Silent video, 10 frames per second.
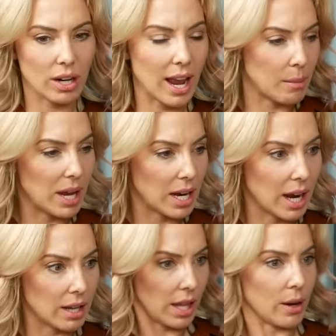came in
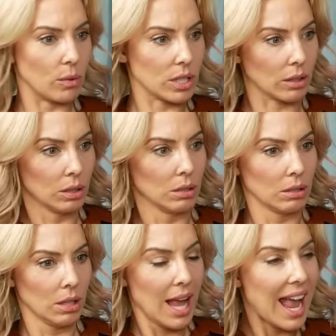and like was like,
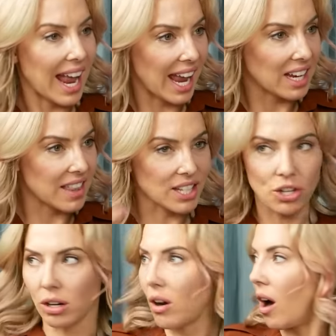and then
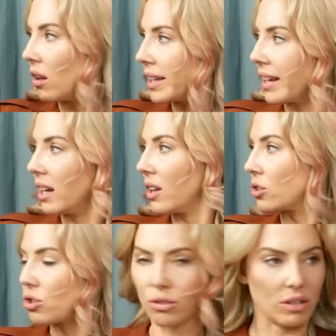started calling in other
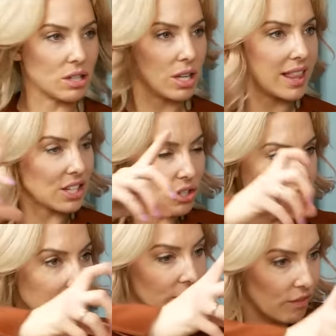students and they started taking